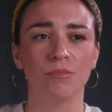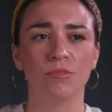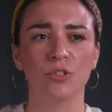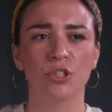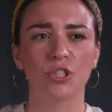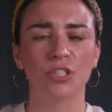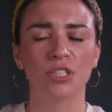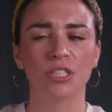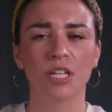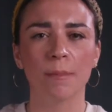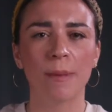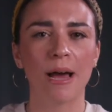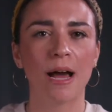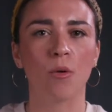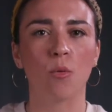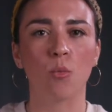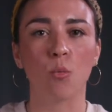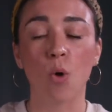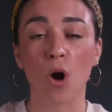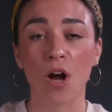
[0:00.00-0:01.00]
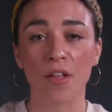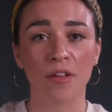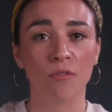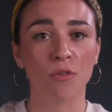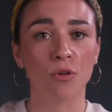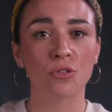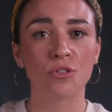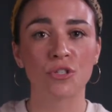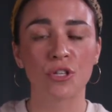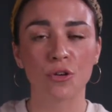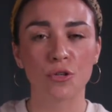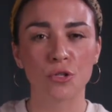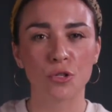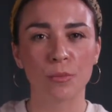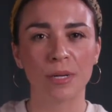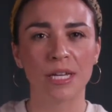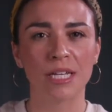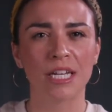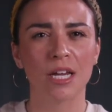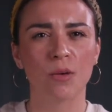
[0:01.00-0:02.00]
just about why they're on
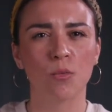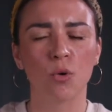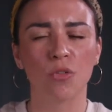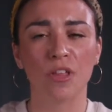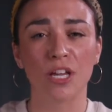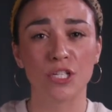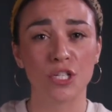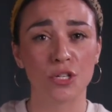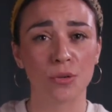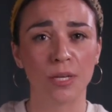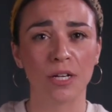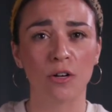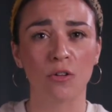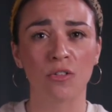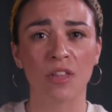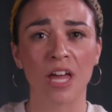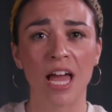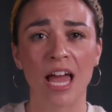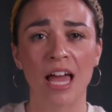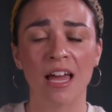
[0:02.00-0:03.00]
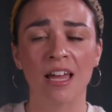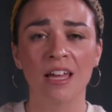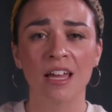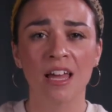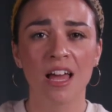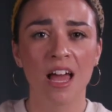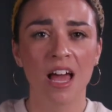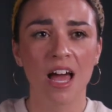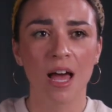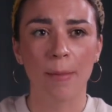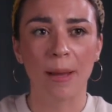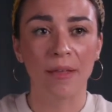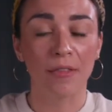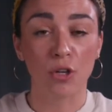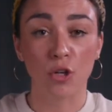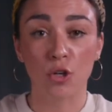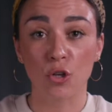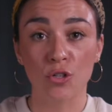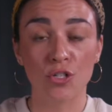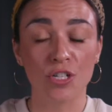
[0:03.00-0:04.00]
social media, what they're doing on there, about
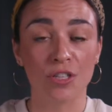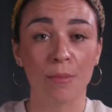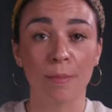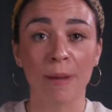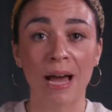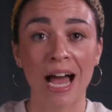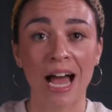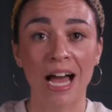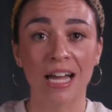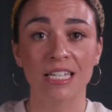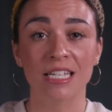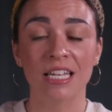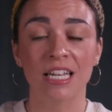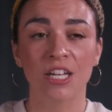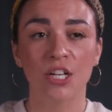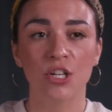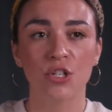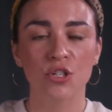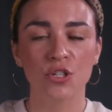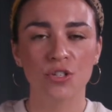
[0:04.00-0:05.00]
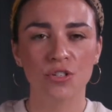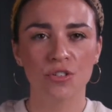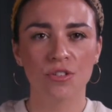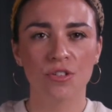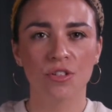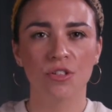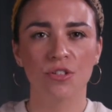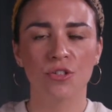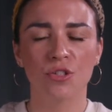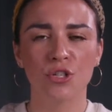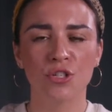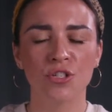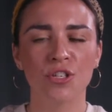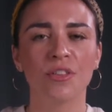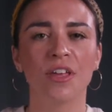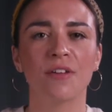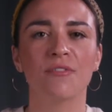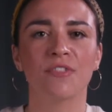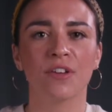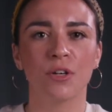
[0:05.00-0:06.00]
the good and the bad, just so
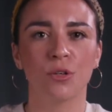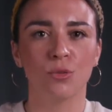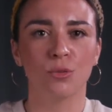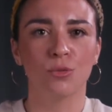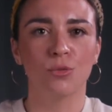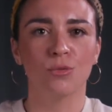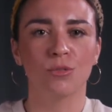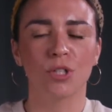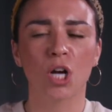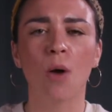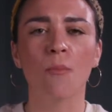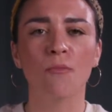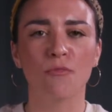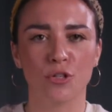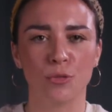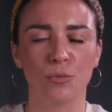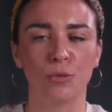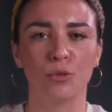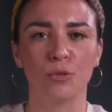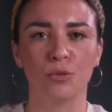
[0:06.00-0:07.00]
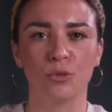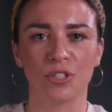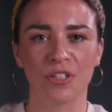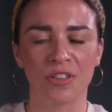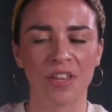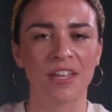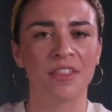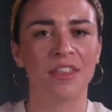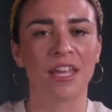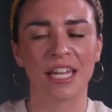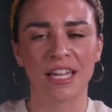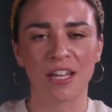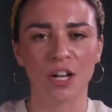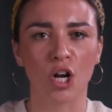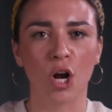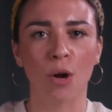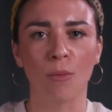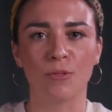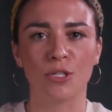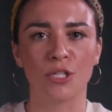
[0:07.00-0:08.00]
they feel comfortable, so that they can
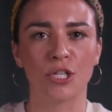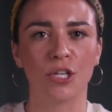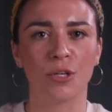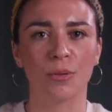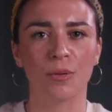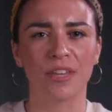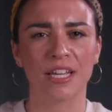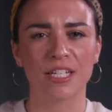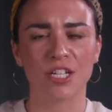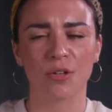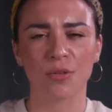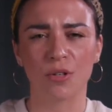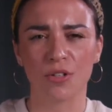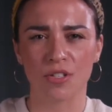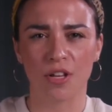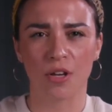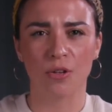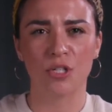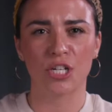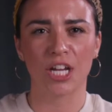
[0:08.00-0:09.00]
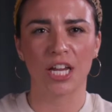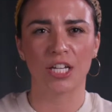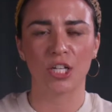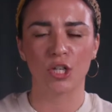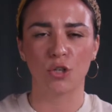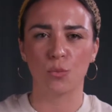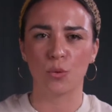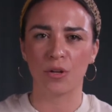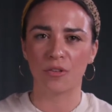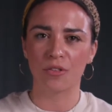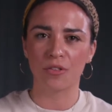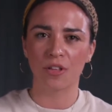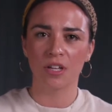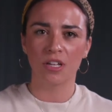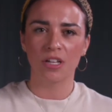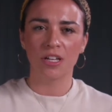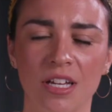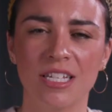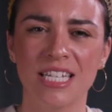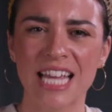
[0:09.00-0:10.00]
come to you and they don't associate you with
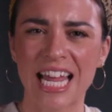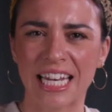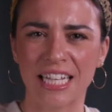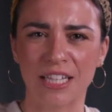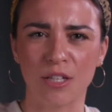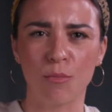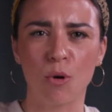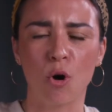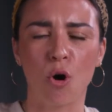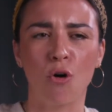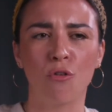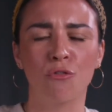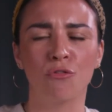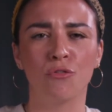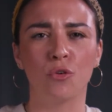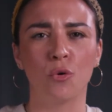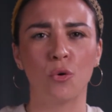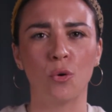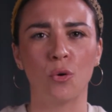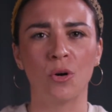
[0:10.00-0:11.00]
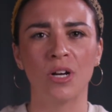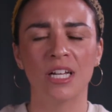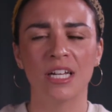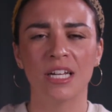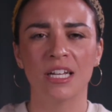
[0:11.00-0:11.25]
telling them off or